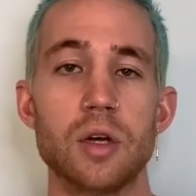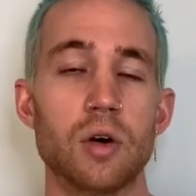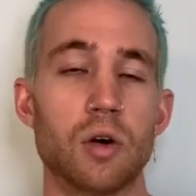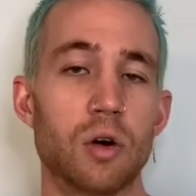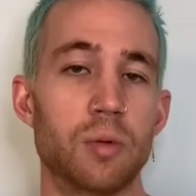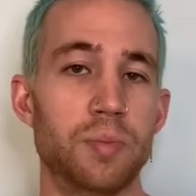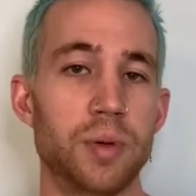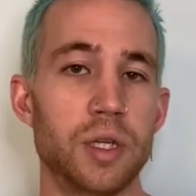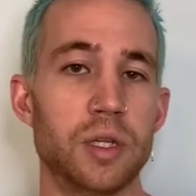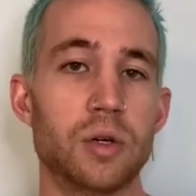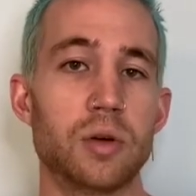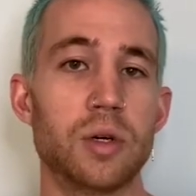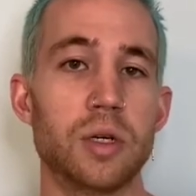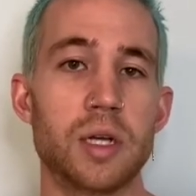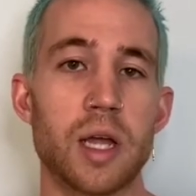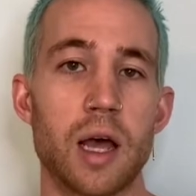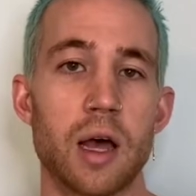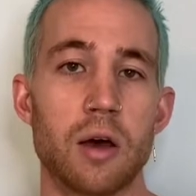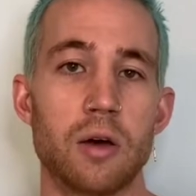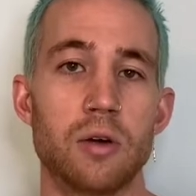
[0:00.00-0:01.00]
or be torn
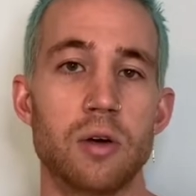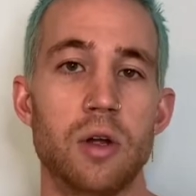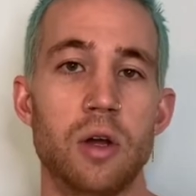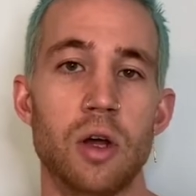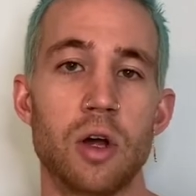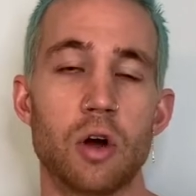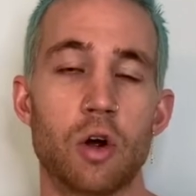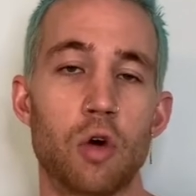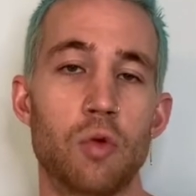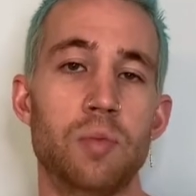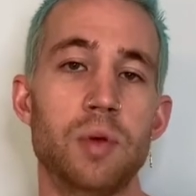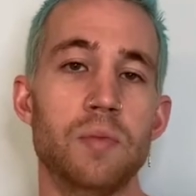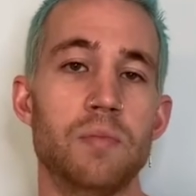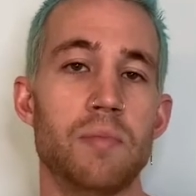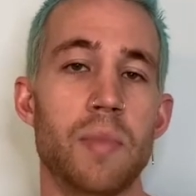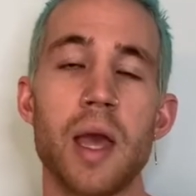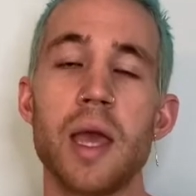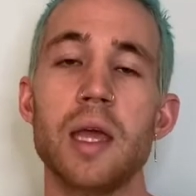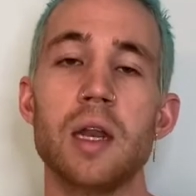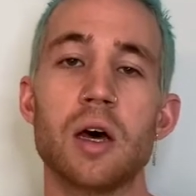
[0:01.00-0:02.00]
down or be
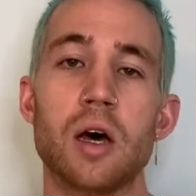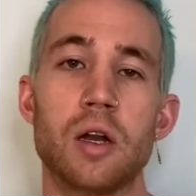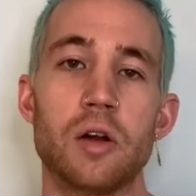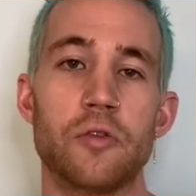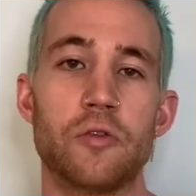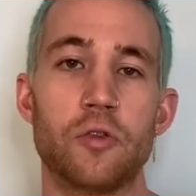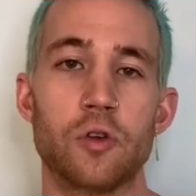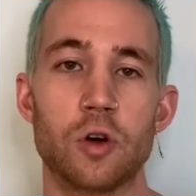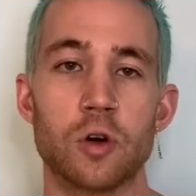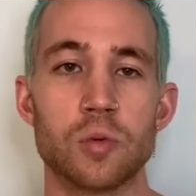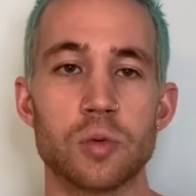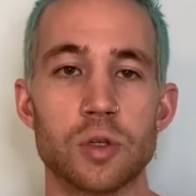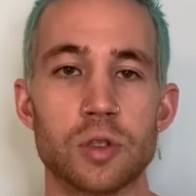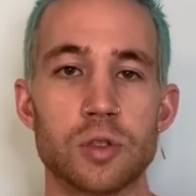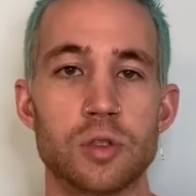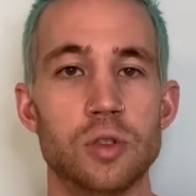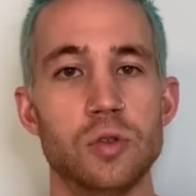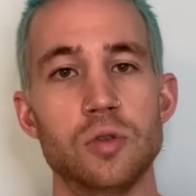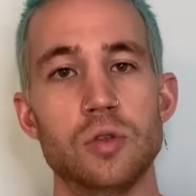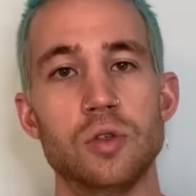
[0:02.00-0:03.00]
made unaffordable
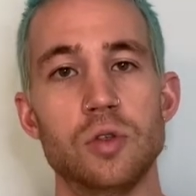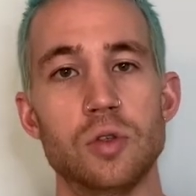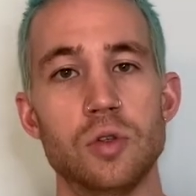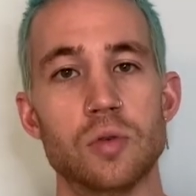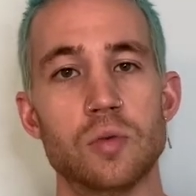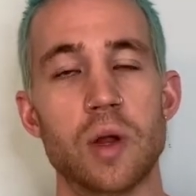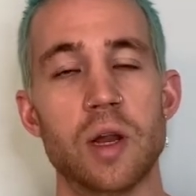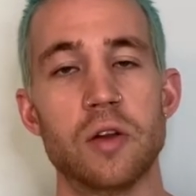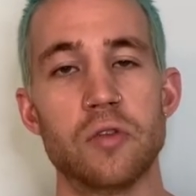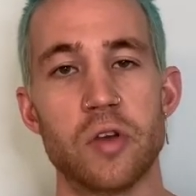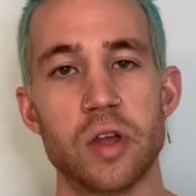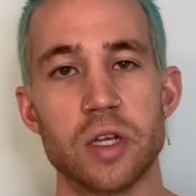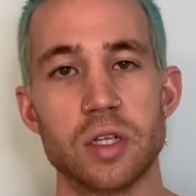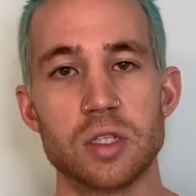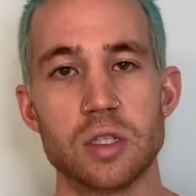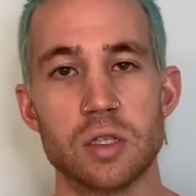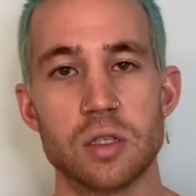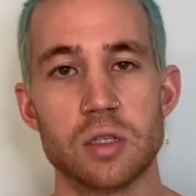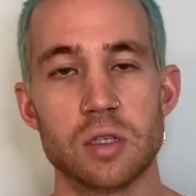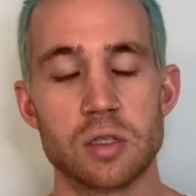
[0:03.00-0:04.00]
due to
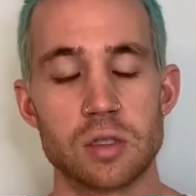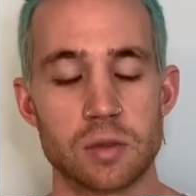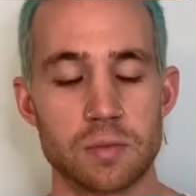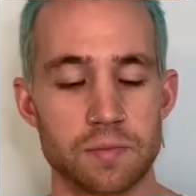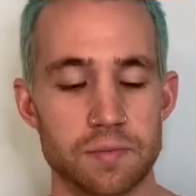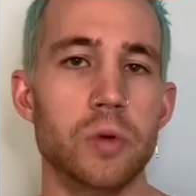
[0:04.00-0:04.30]
renovations.